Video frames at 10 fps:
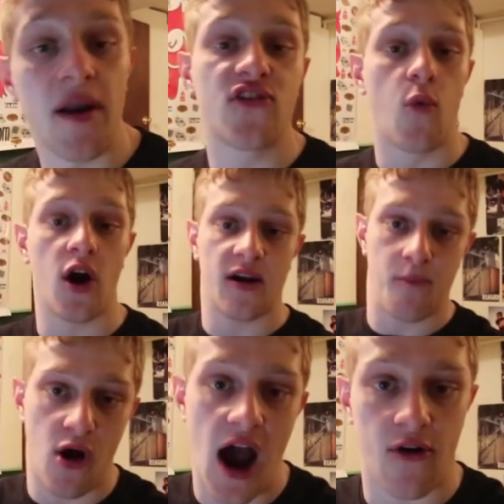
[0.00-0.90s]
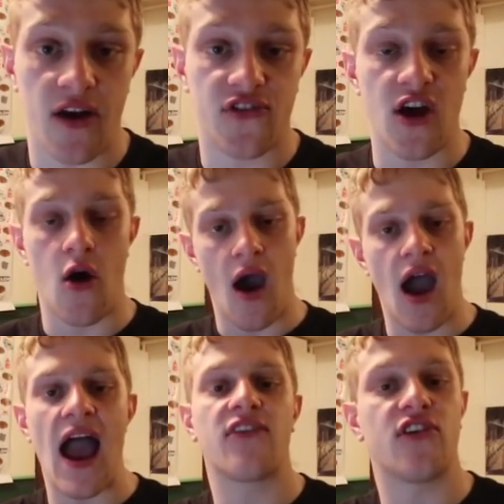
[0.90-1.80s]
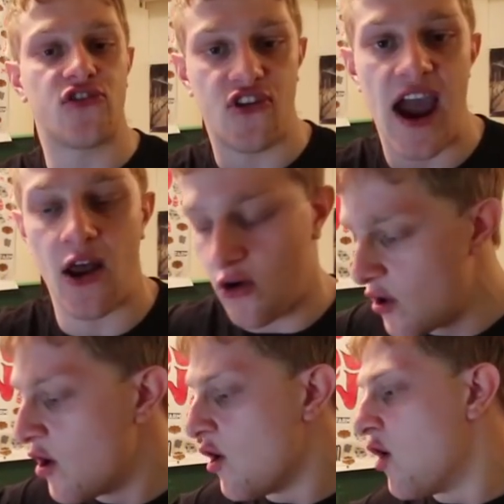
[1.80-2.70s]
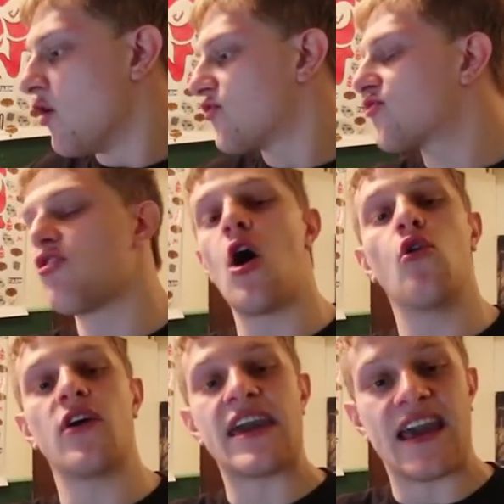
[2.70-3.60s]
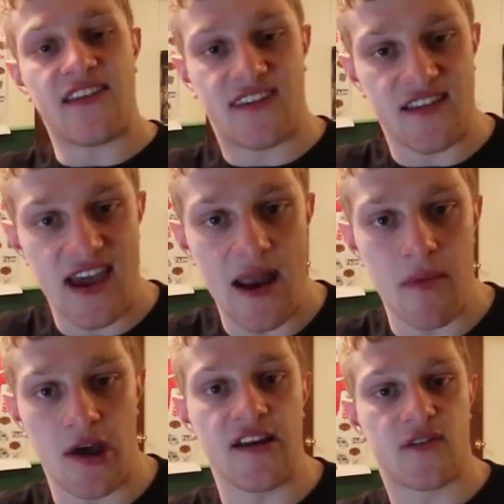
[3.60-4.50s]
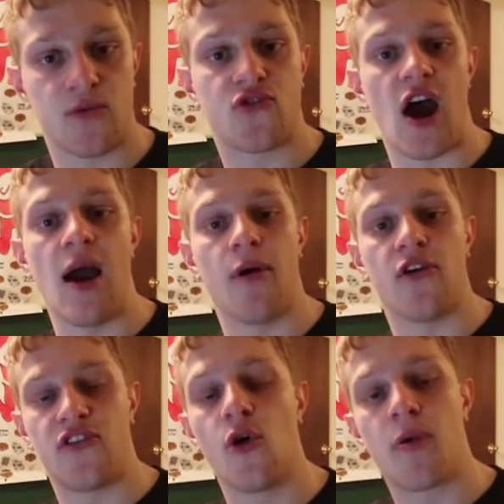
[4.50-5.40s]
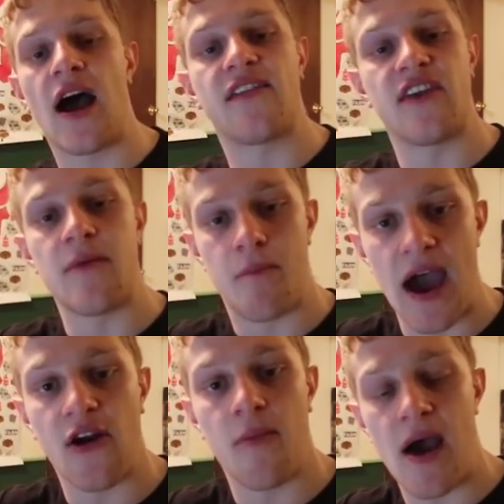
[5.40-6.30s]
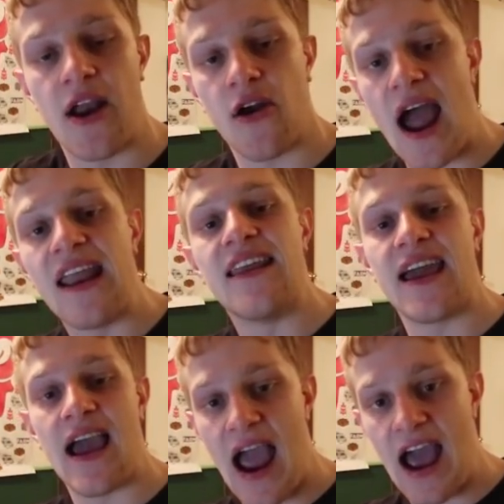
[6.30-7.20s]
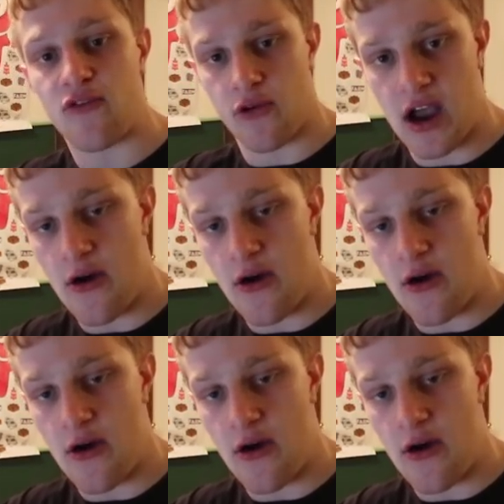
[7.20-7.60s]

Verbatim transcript: But it's a work in progress. So as this channel slowly gets to 10 million subscribers, you'll probably see better and better editing as we're